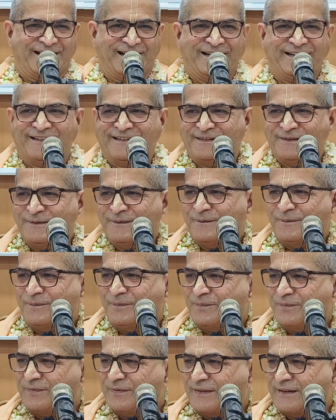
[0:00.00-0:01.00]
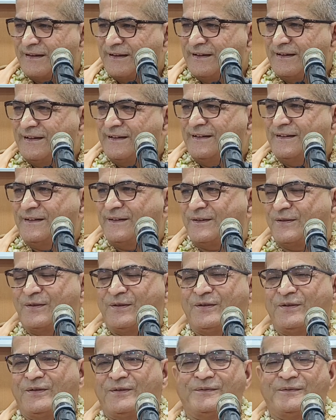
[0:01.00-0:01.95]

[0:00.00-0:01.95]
Right? So,